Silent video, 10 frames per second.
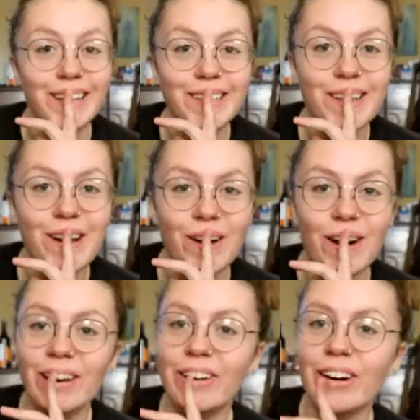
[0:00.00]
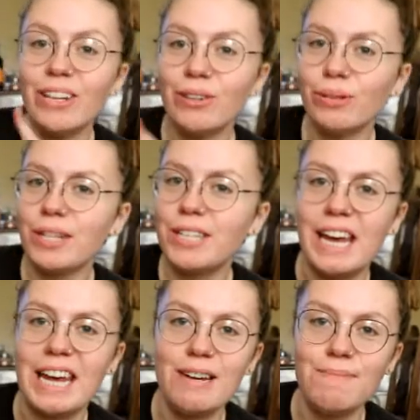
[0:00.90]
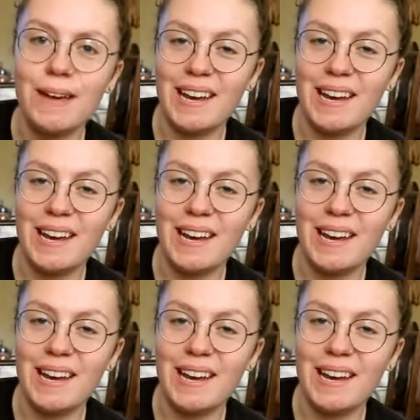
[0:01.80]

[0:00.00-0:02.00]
so I got through the tape